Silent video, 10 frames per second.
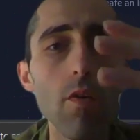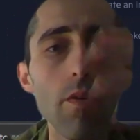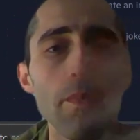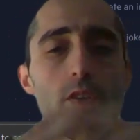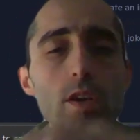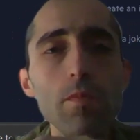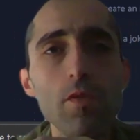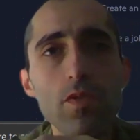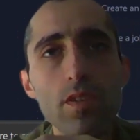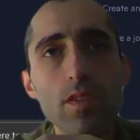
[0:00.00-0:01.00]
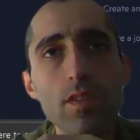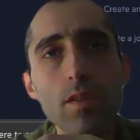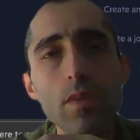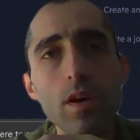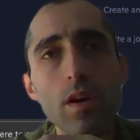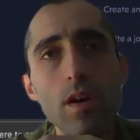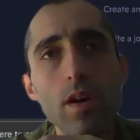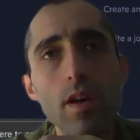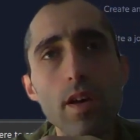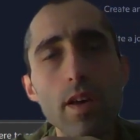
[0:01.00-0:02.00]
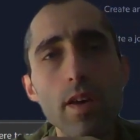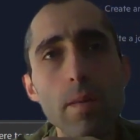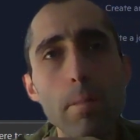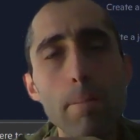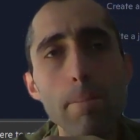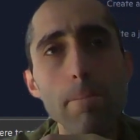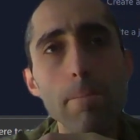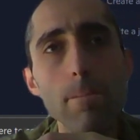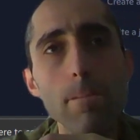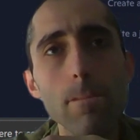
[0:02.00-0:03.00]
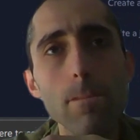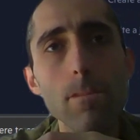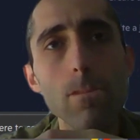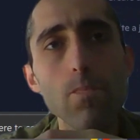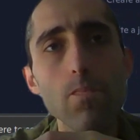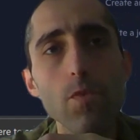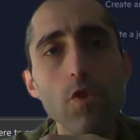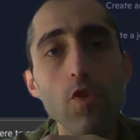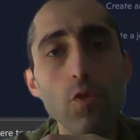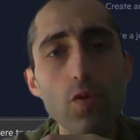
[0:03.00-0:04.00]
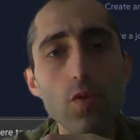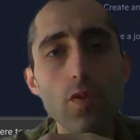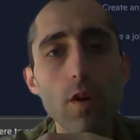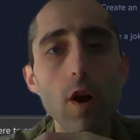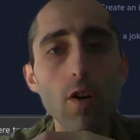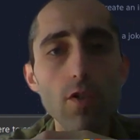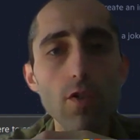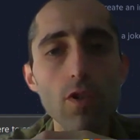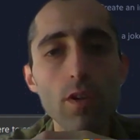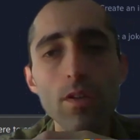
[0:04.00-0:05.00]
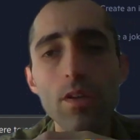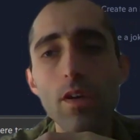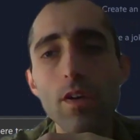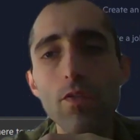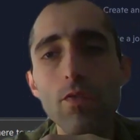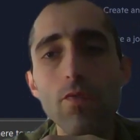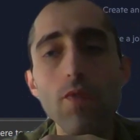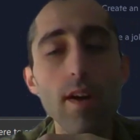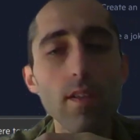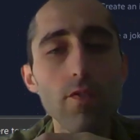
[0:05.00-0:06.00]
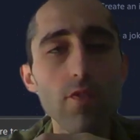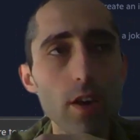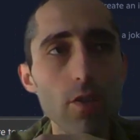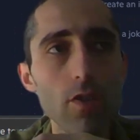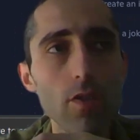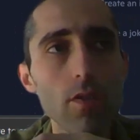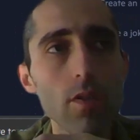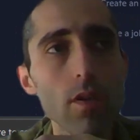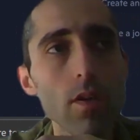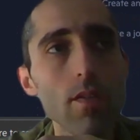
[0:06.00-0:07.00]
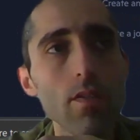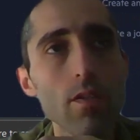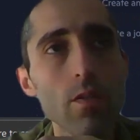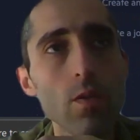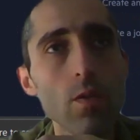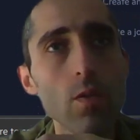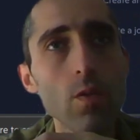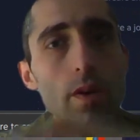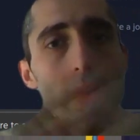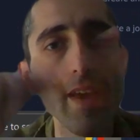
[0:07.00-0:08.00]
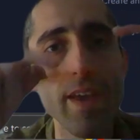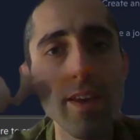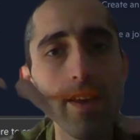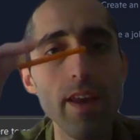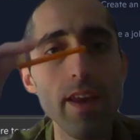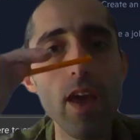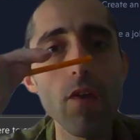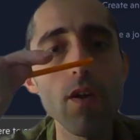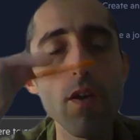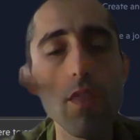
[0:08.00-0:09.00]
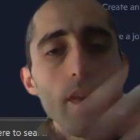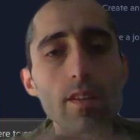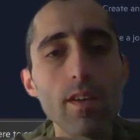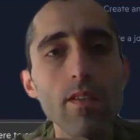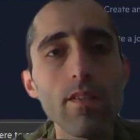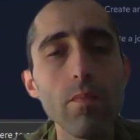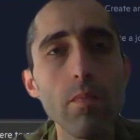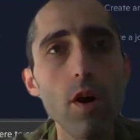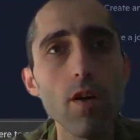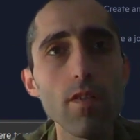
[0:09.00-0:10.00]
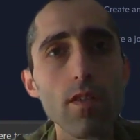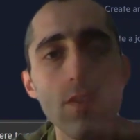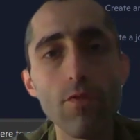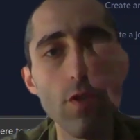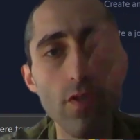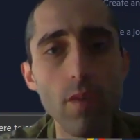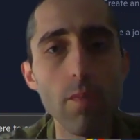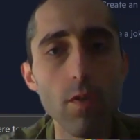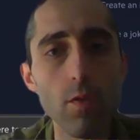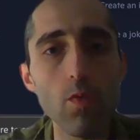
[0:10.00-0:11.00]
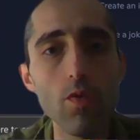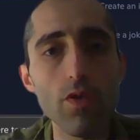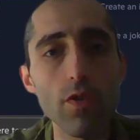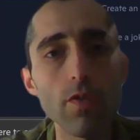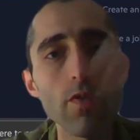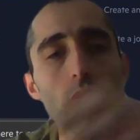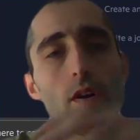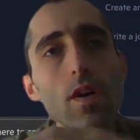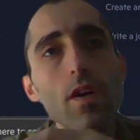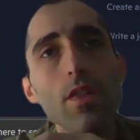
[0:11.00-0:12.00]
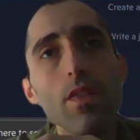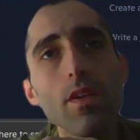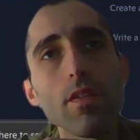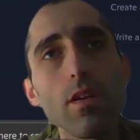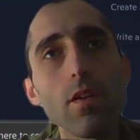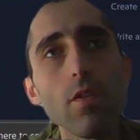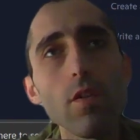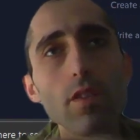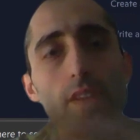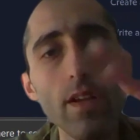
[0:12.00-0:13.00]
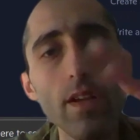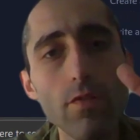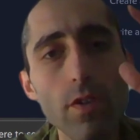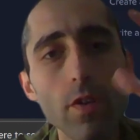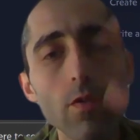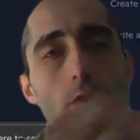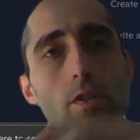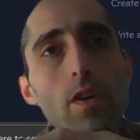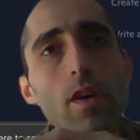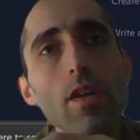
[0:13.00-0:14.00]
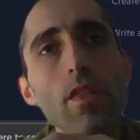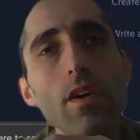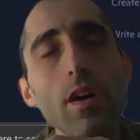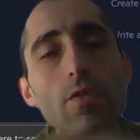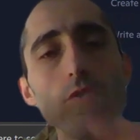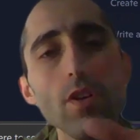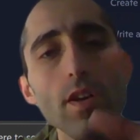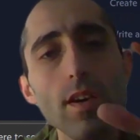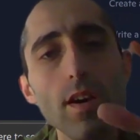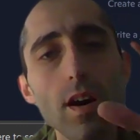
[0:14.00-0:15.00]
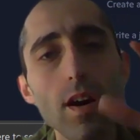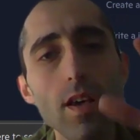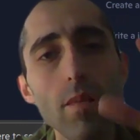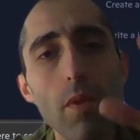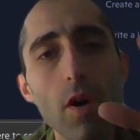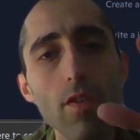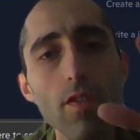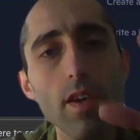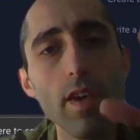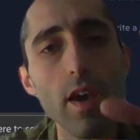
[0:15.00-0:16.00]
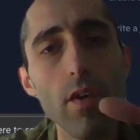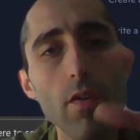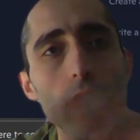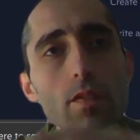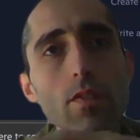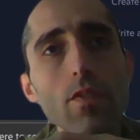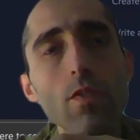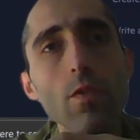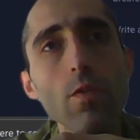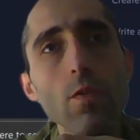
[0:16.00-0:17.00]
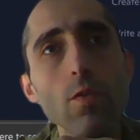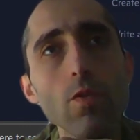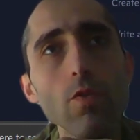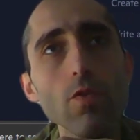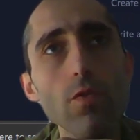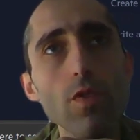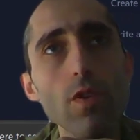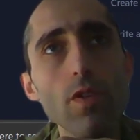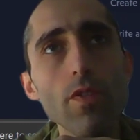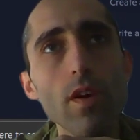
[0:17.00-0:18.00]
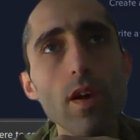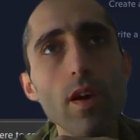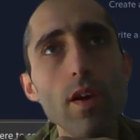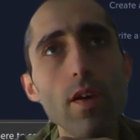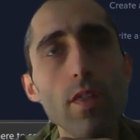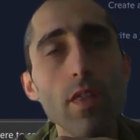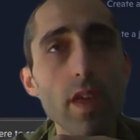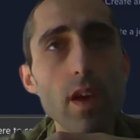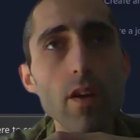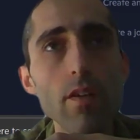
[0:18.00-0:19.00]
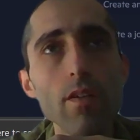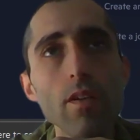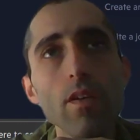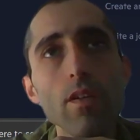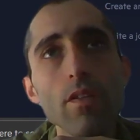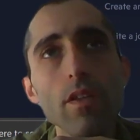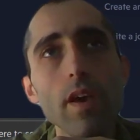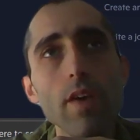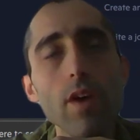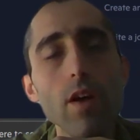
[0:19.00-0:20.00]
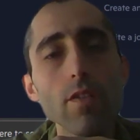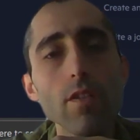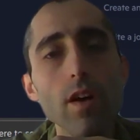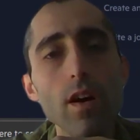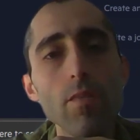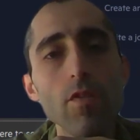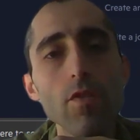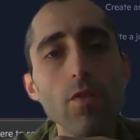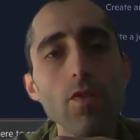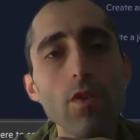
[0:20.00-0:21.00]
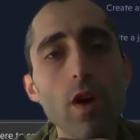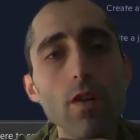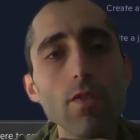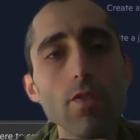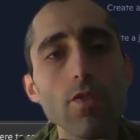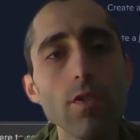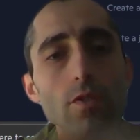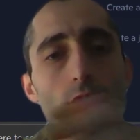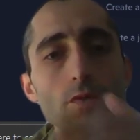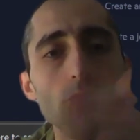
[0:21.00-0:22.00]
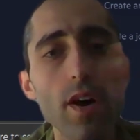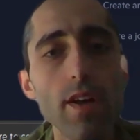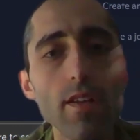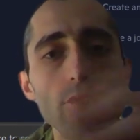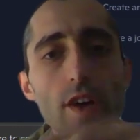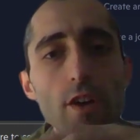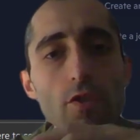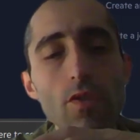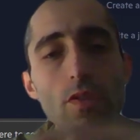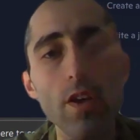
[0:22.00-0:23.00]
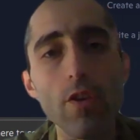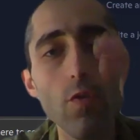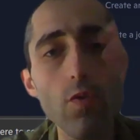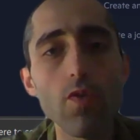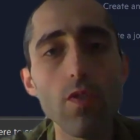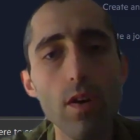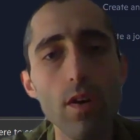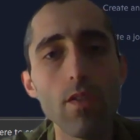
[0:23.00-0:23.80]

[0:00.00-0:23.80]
our immune system um, use oxygen to fight infections. So, in an area that is hypoxic, for example, ulcers that are not healed very good, they are usually hypoxic areas. So, neutrophils there, they have hard time to use the oxygen to fight infection. They use